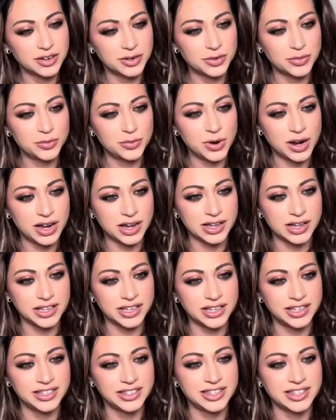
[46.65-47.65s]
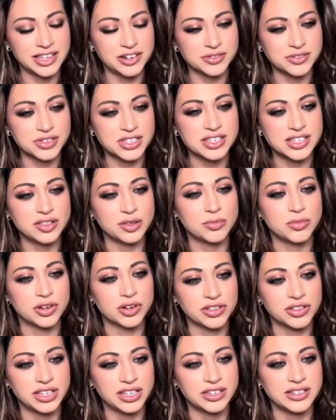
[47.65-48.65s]
why they don't see the
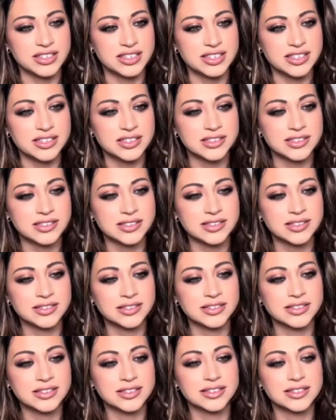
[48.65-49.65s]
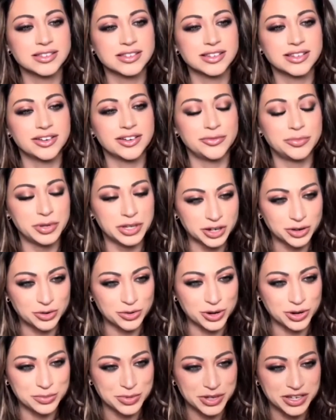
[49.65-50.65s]
brilliance of
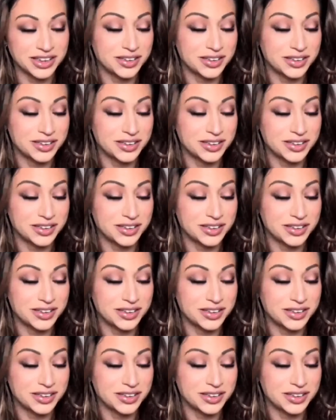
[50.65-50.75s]
Bitcoin.